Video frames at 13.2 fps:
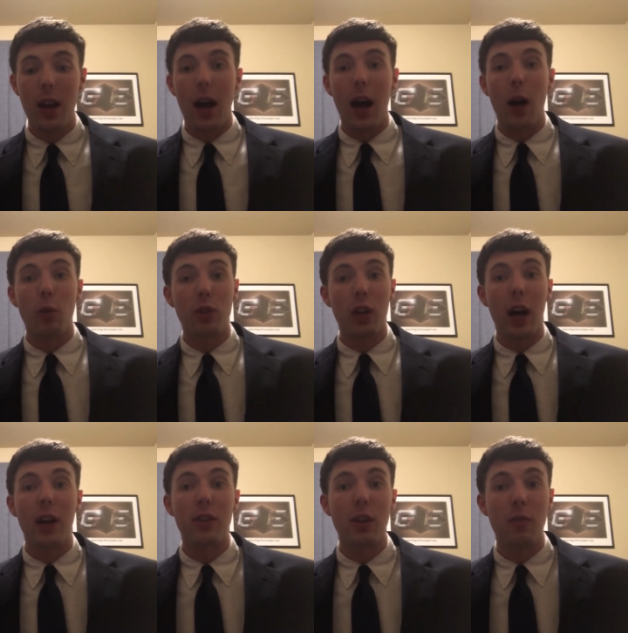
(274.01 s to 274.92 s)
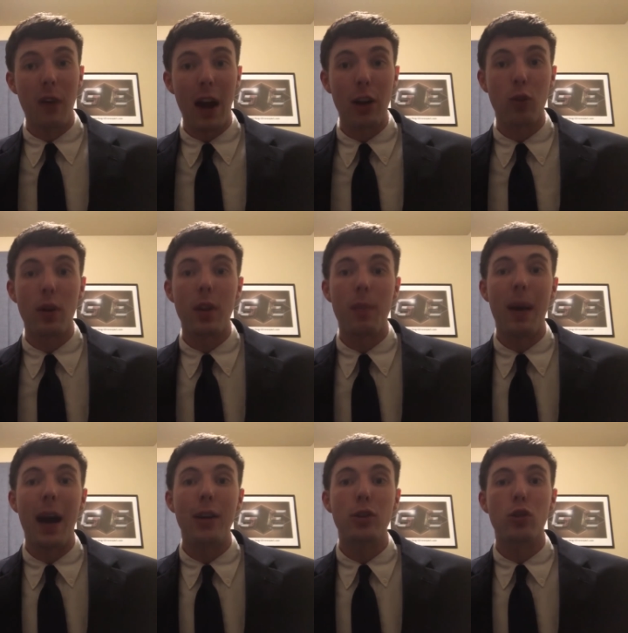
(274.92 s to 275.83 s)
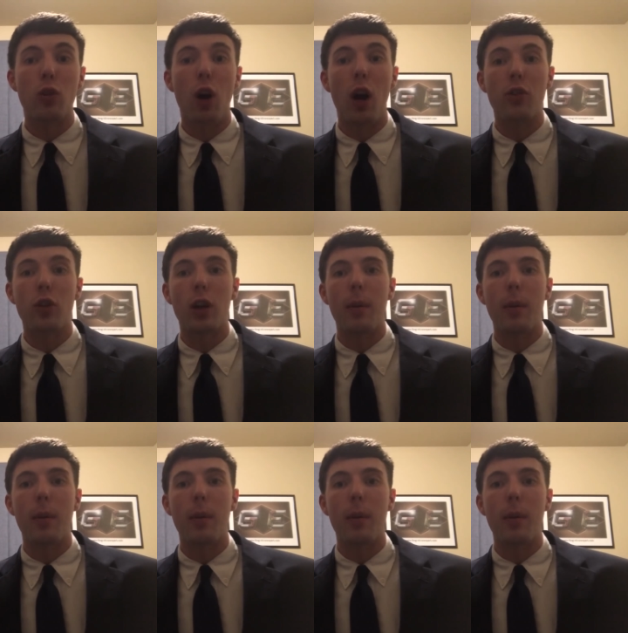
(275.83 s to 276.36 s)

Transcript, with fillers: Uh, Wisconsin, factor in the Badgers are also